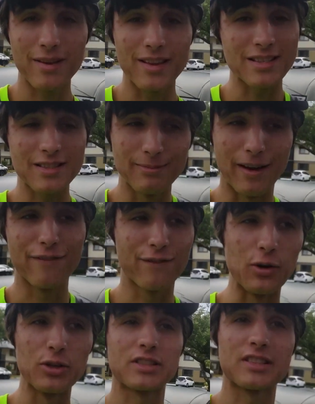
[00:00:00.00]
This is my
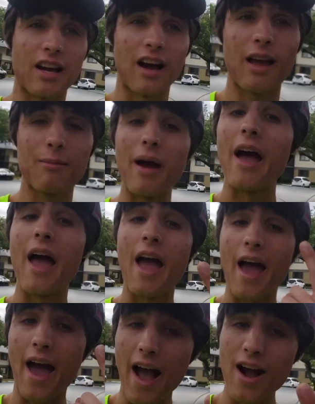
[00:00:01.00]
first time
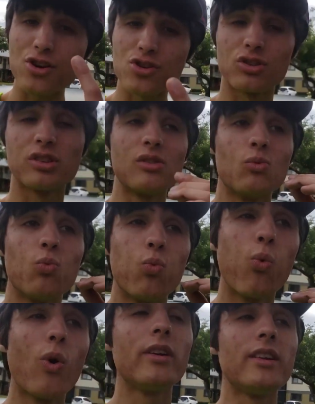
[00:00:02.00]
actually
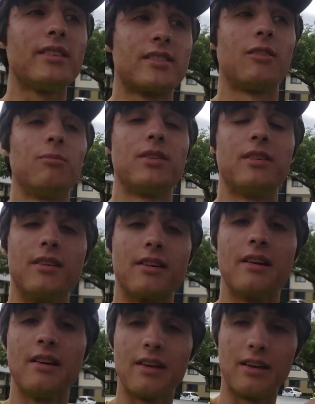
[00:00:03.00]
winning something
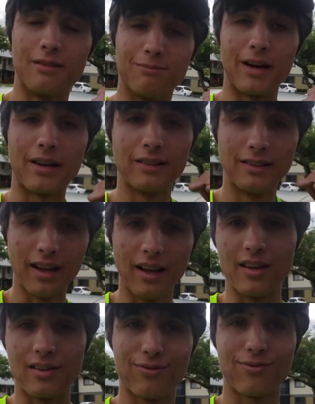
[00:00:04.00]
in my
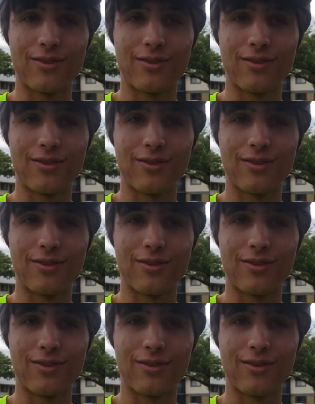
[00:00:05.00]
life.